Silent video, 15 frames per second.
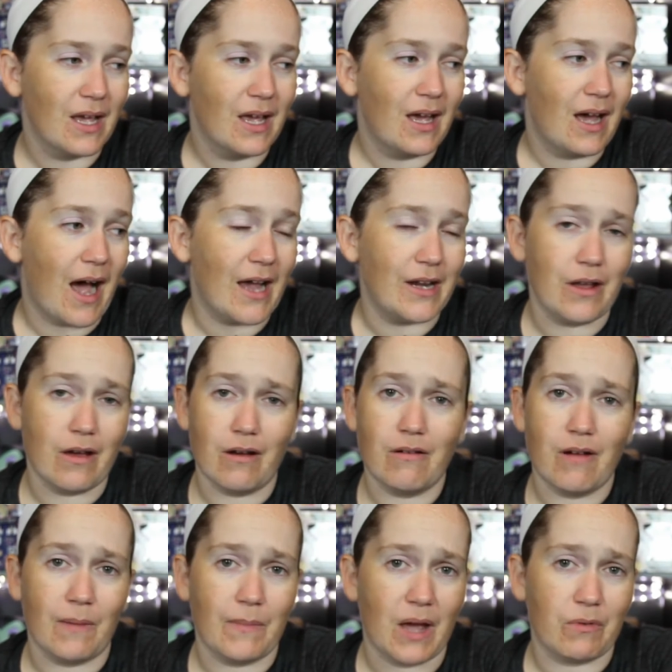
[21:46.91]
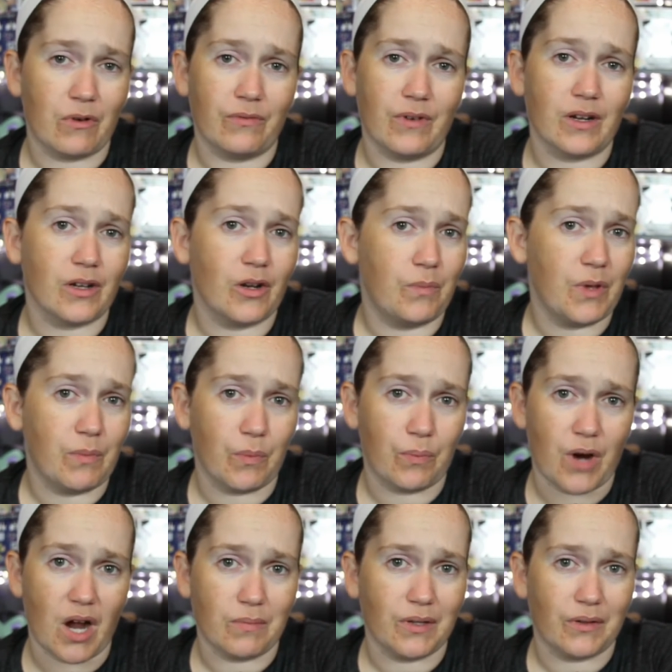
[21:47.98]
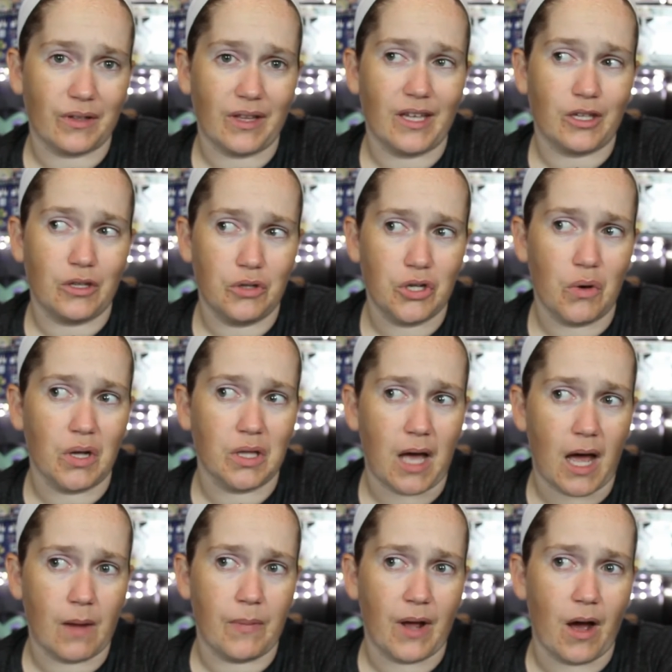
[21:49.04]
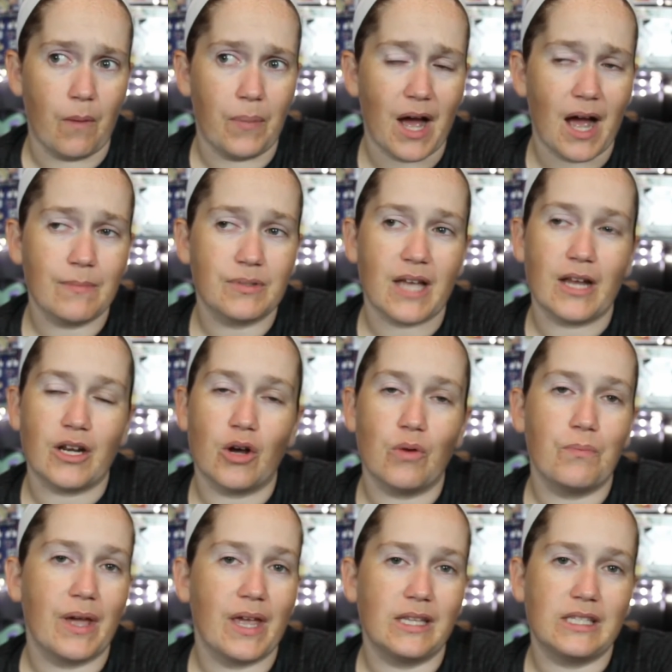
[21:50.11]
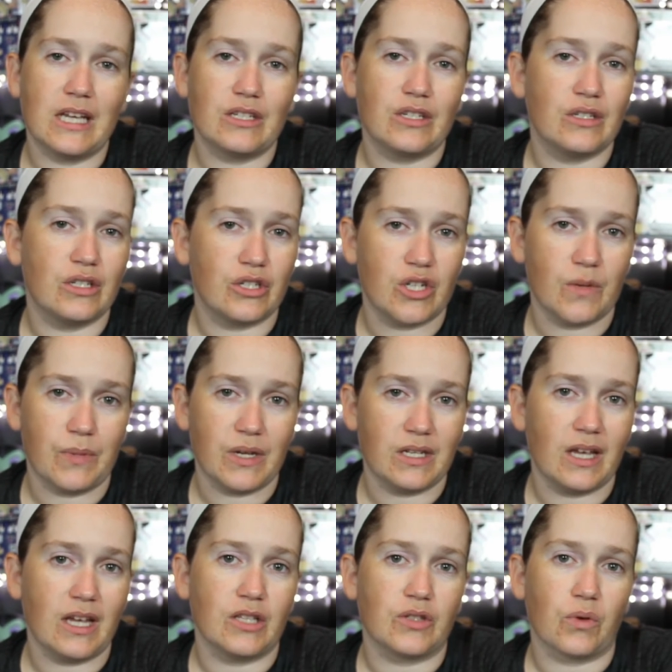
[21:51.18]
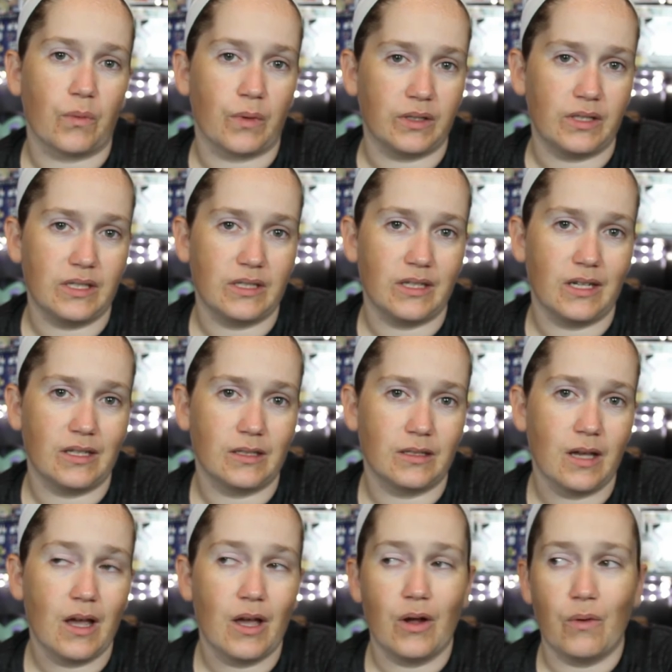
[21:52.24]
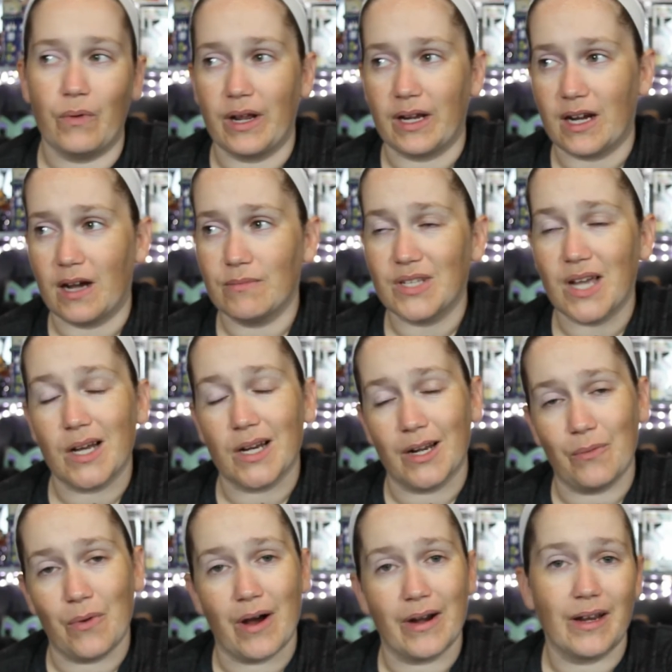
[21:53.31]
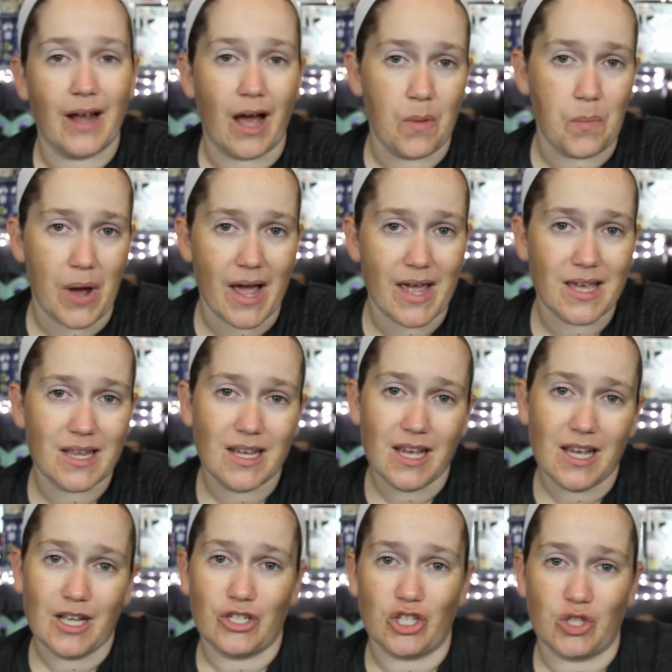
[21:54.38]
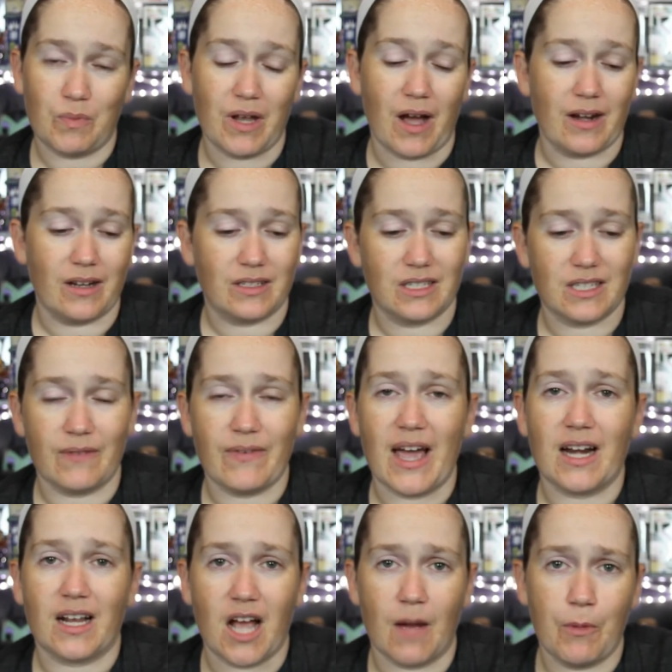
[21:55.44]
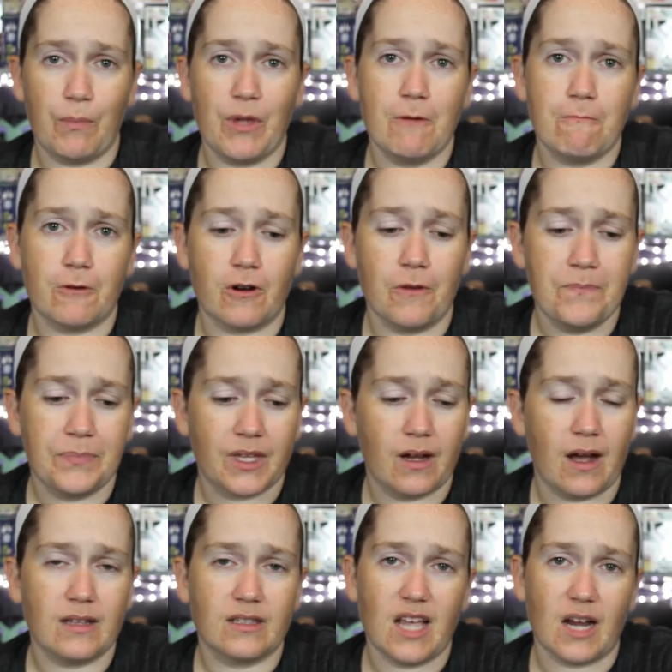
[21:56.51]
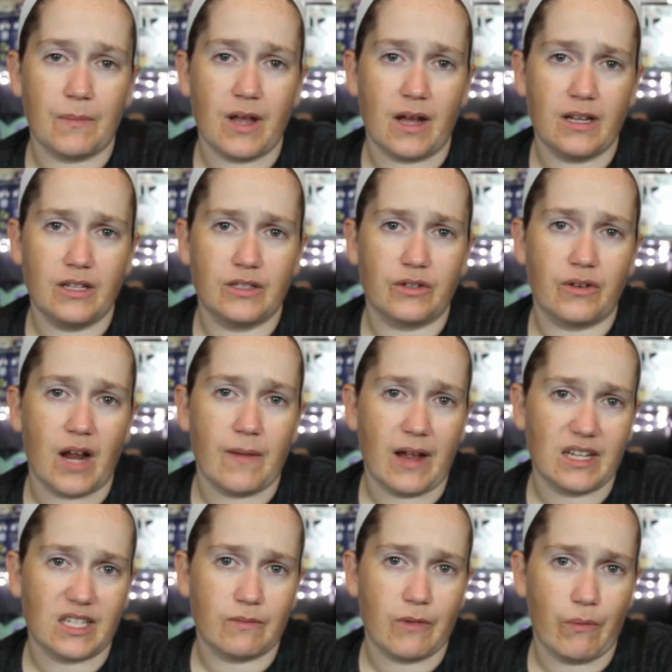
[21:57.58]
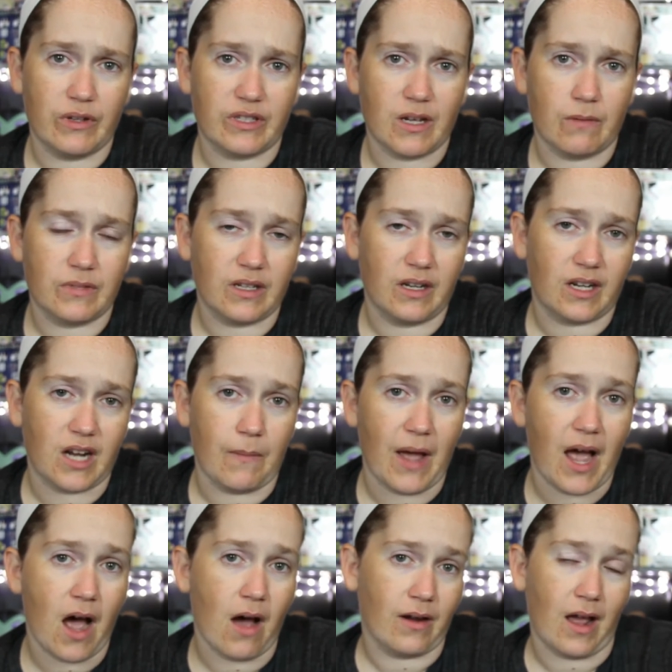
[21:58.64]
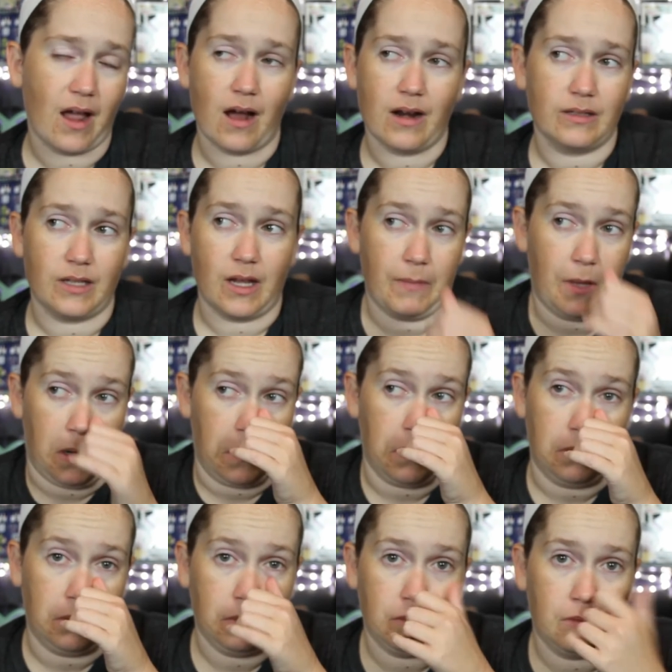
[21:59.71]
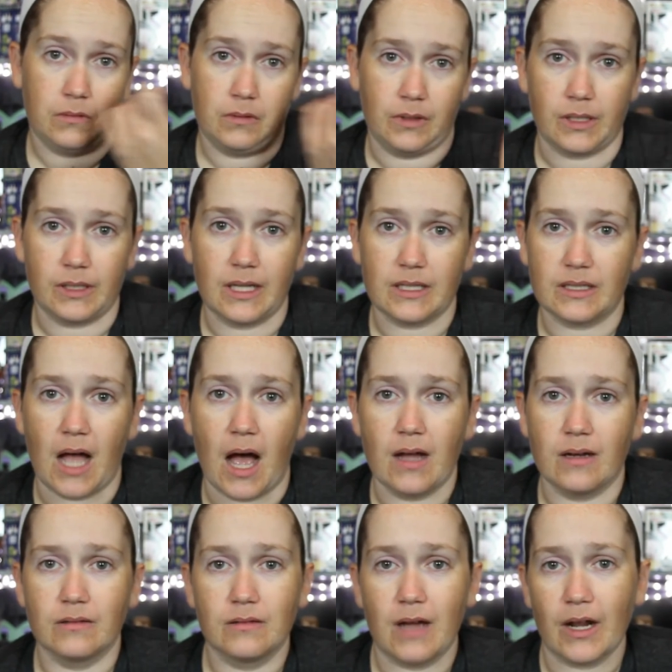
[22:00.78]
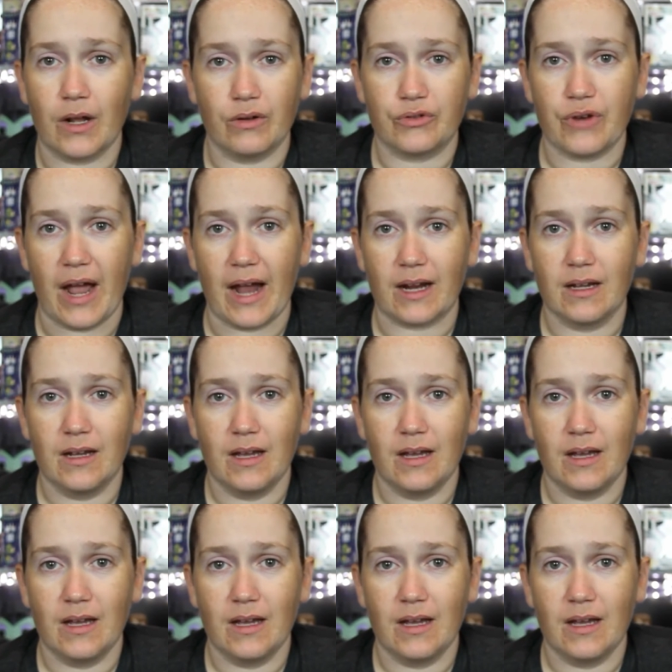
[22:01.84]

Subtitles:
I know I'm Admiral Funko, people probably are like, you know a lot about Pops. I don't pay attention to shipping dates or release dates. When it comes out and I want it, I buy it. Just to be honest, because I've had a couple people contact me on Instagram asking me when something's going to come out, and I honestly, I'm like, I don't know. Like, it's not, I don't track.